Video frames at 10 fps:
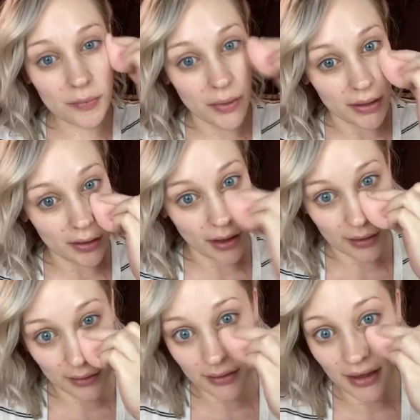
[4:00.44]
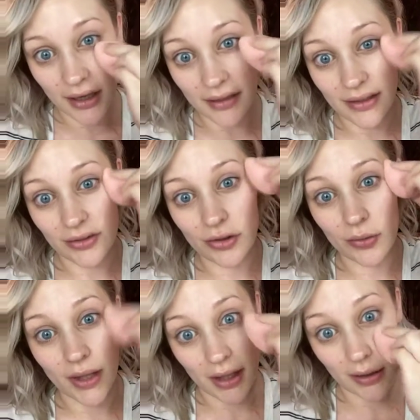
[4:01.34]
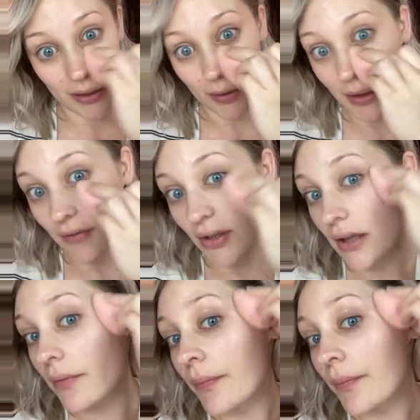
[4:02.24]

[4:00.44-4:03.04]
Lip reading: but not anything too cakey or heavy.